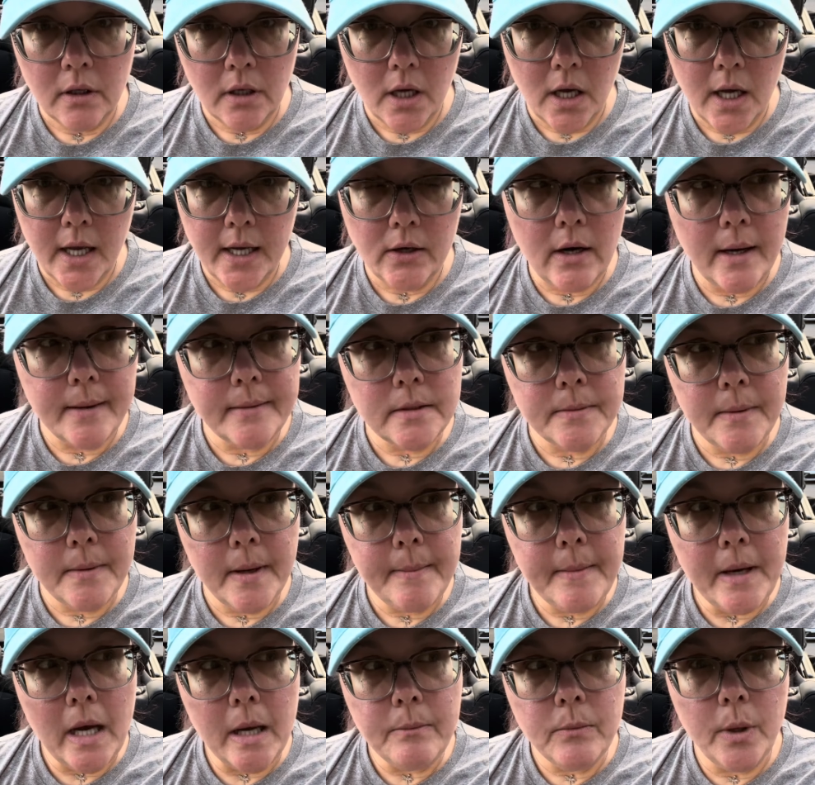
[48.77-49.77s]
I grabbed my
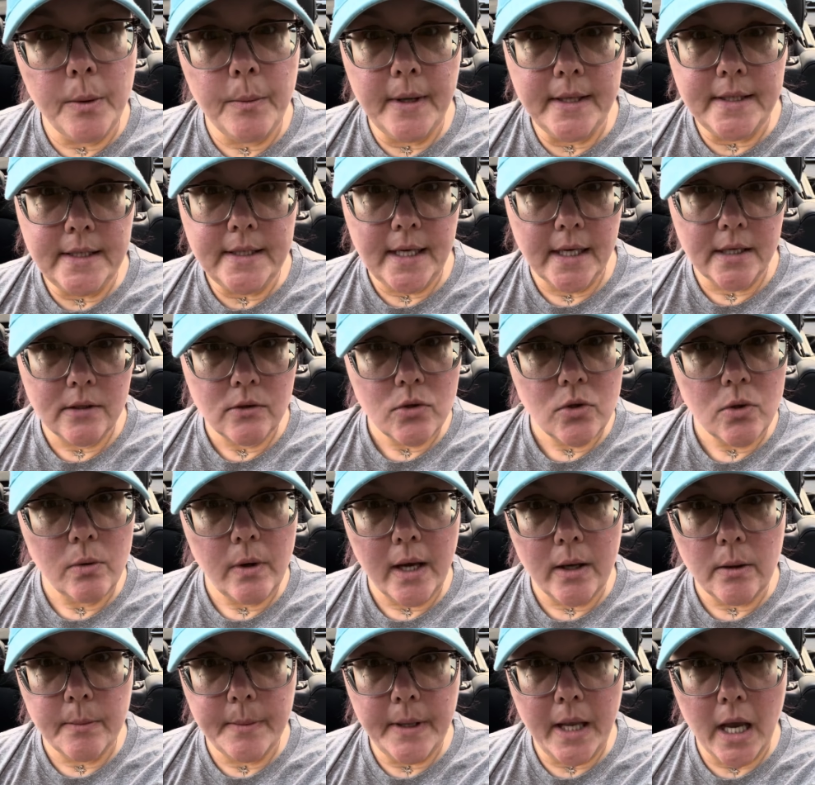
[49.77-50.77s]
mom. We went down to
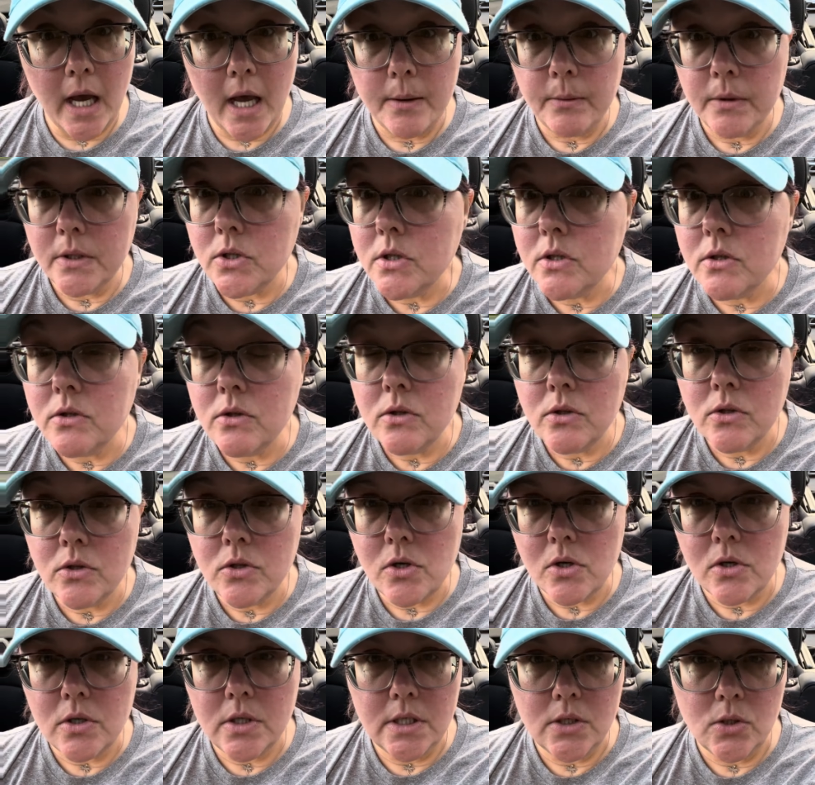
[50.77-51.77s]
LBI, which is in New
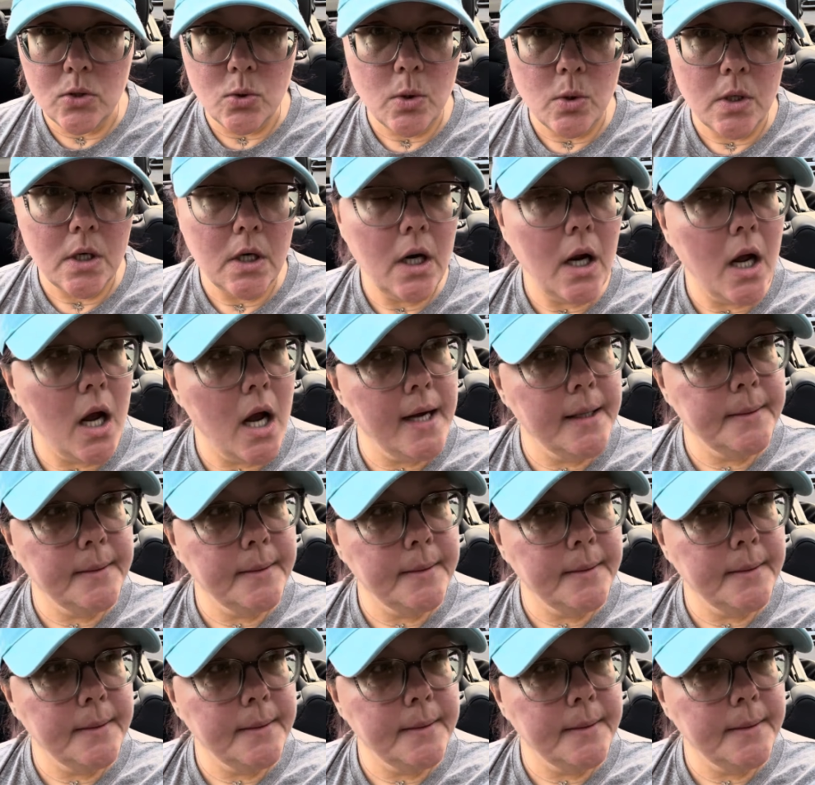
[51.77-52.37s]
Jersey Shore.